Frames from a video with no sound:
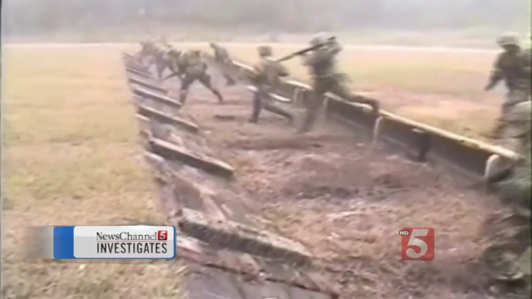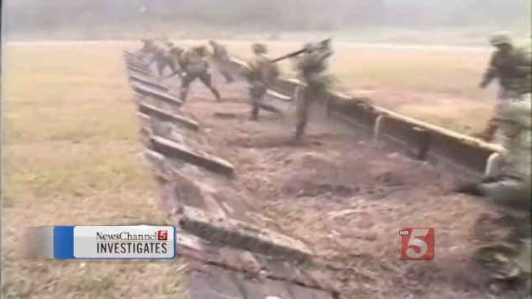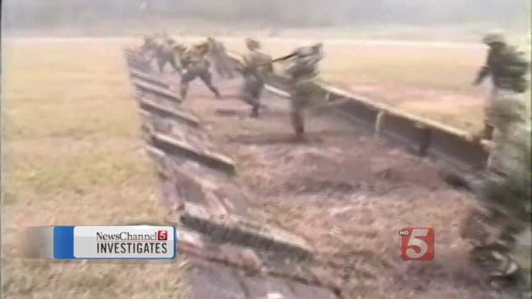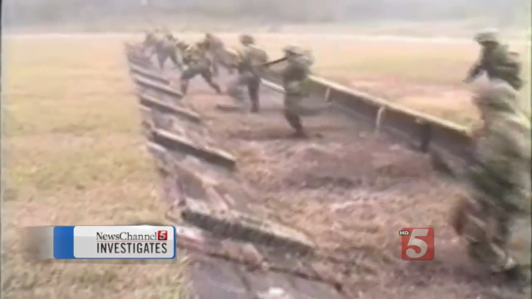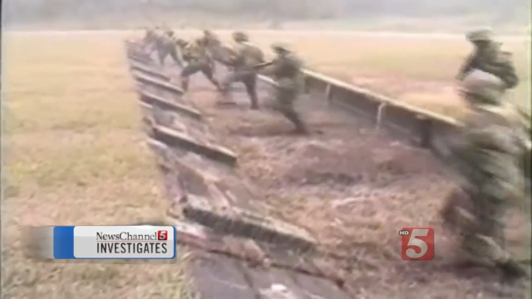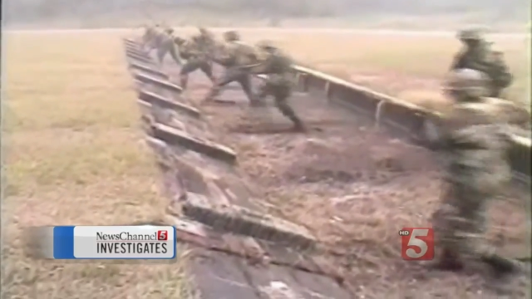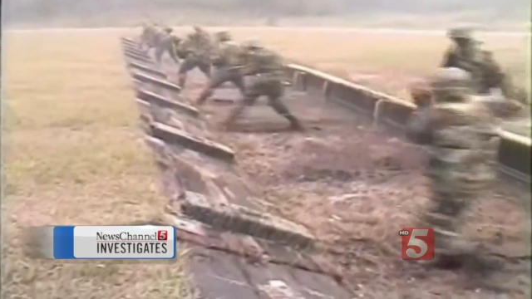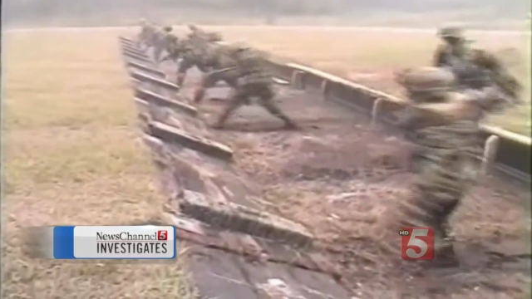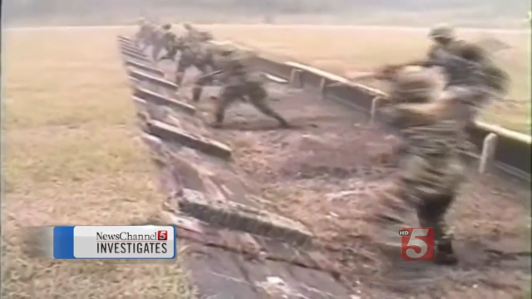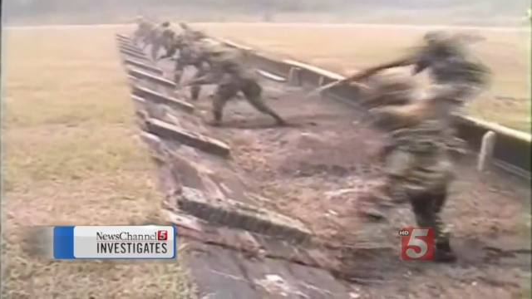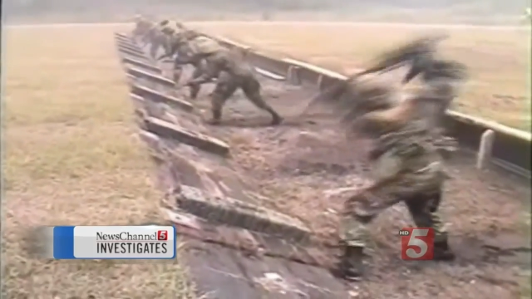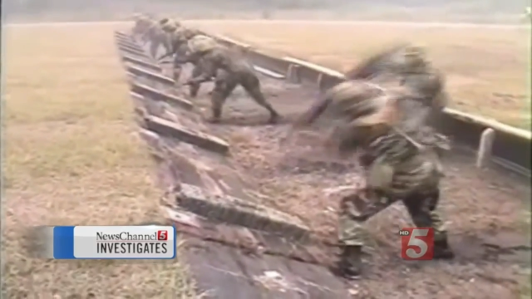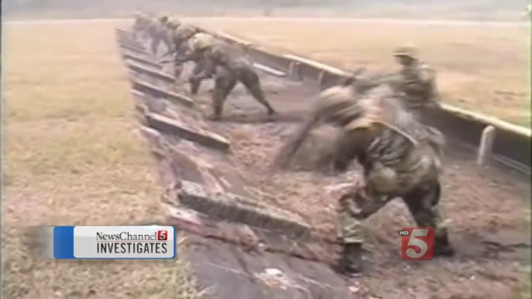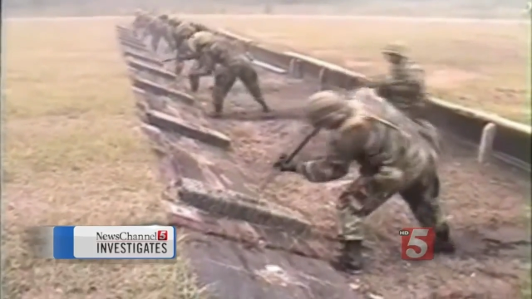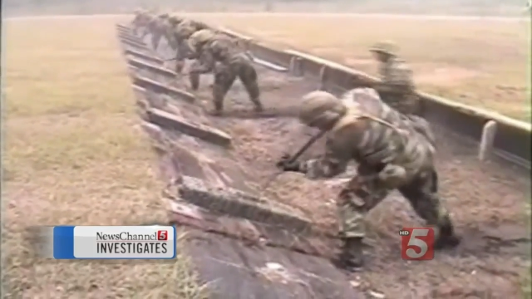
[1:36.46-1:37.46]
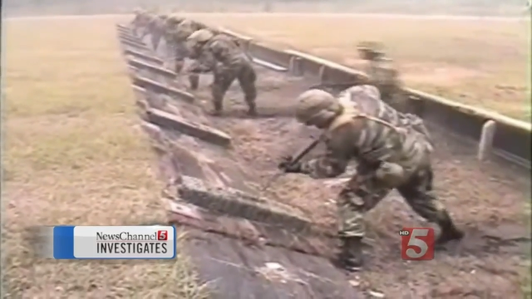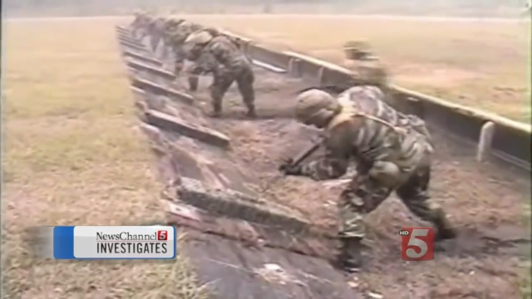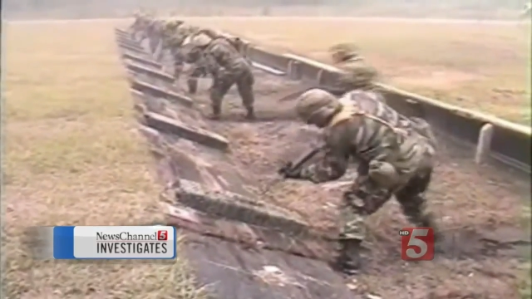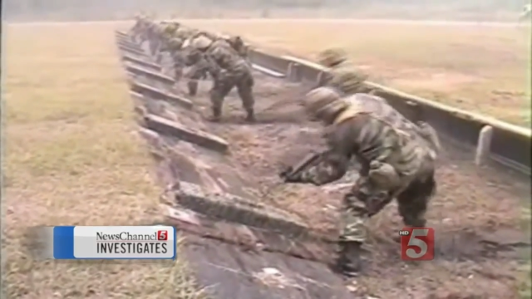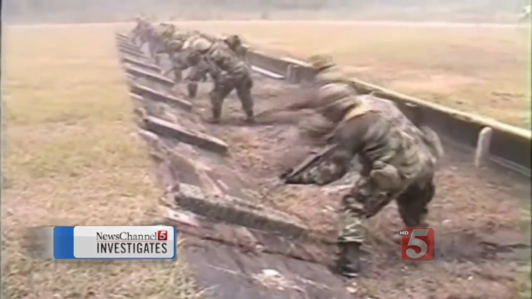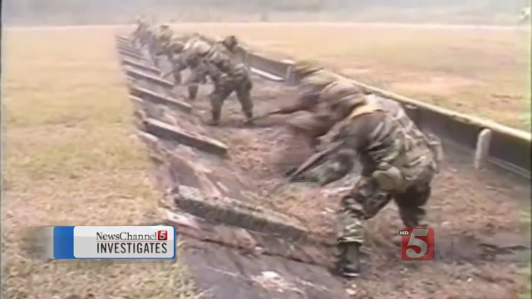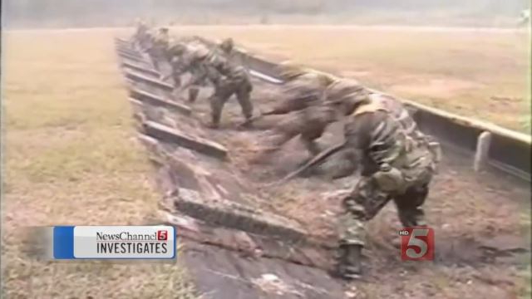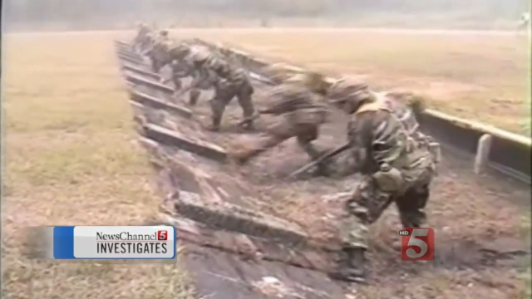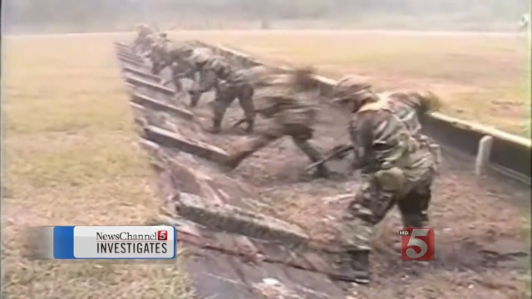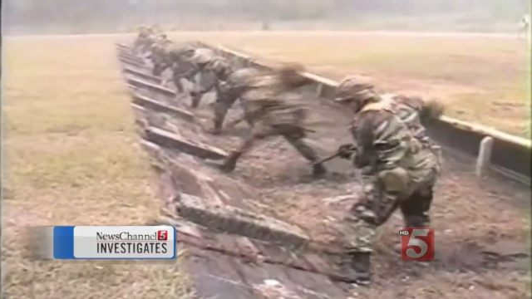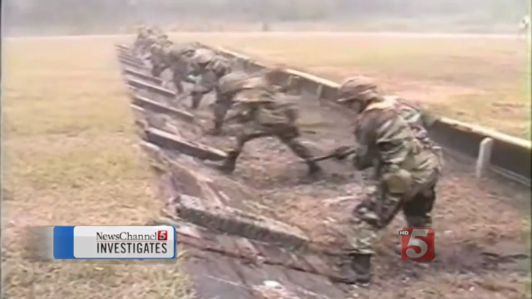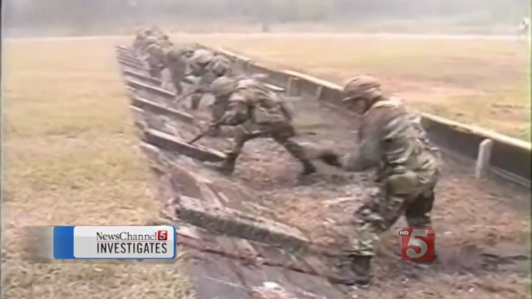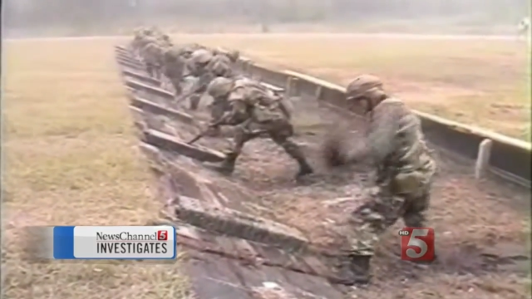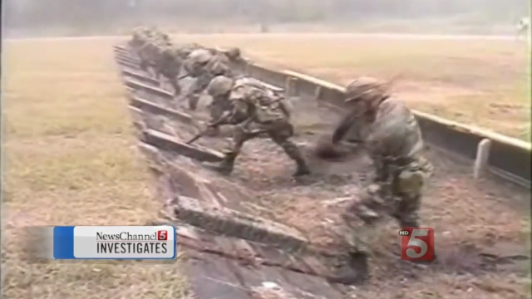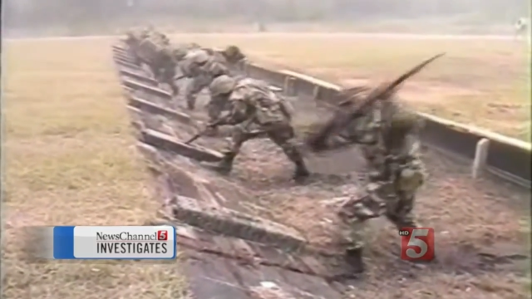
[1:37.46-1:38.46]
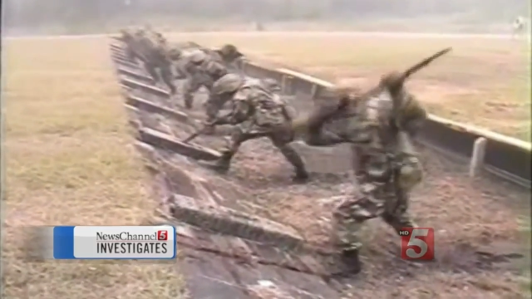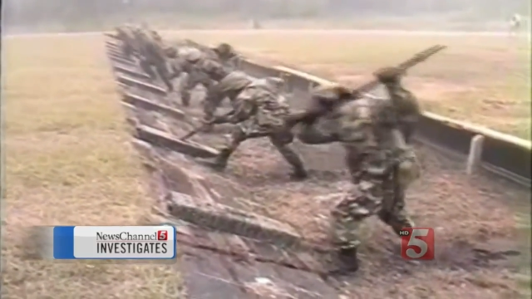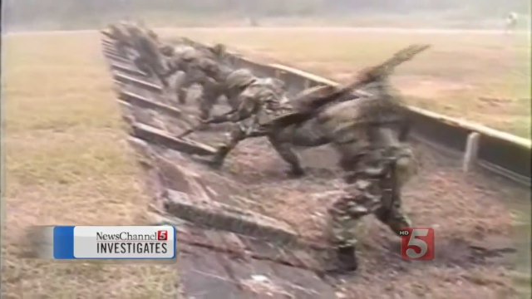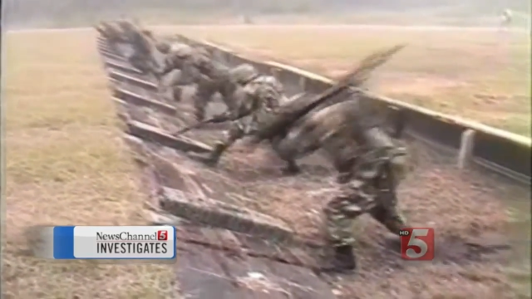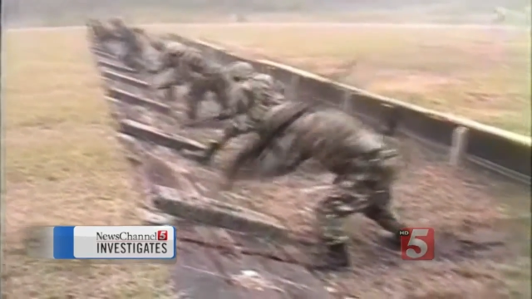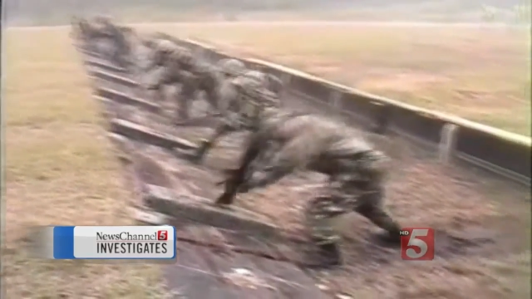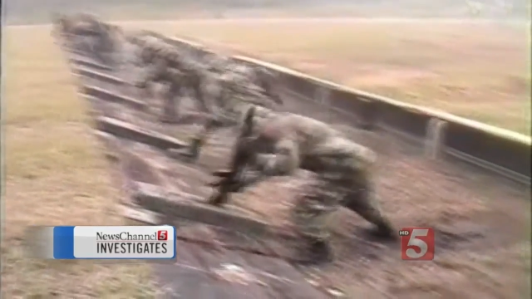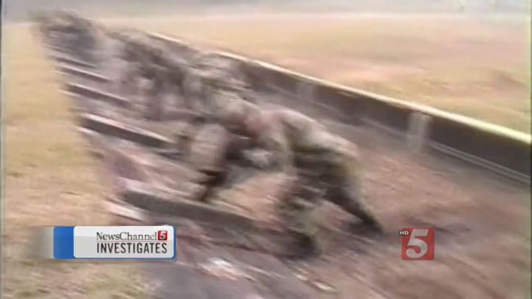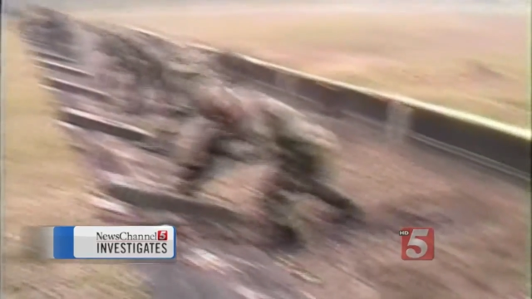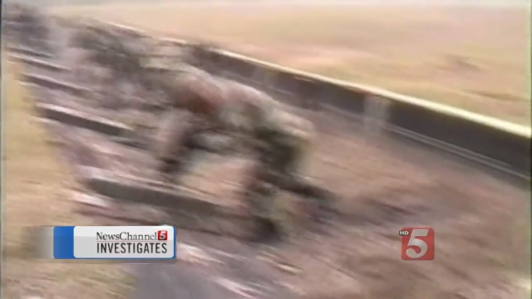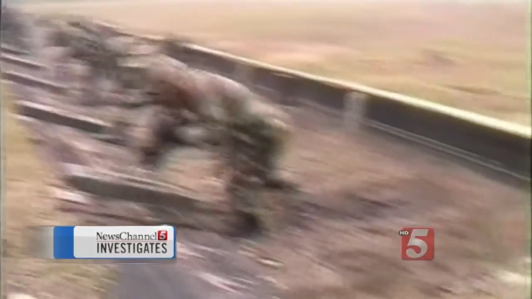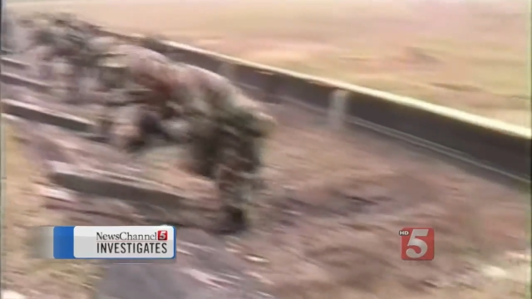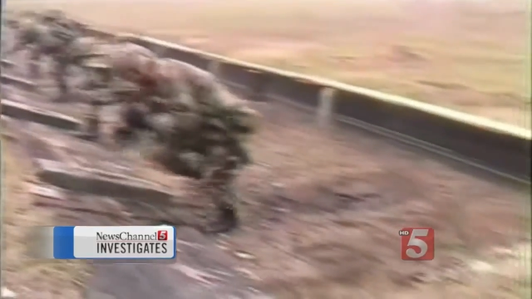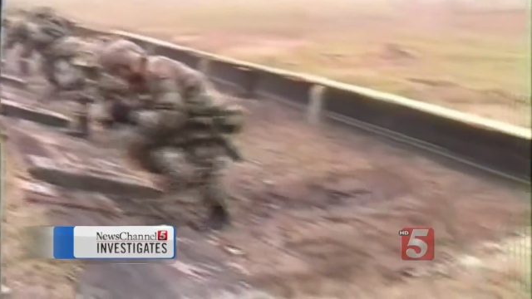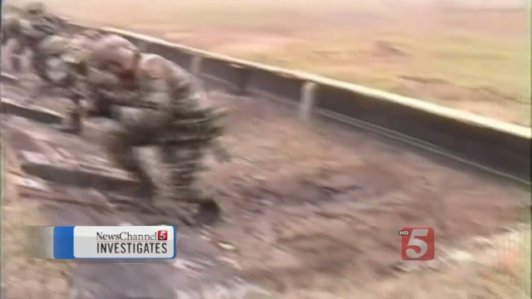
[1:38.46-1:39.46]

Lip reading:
(no speaker visible)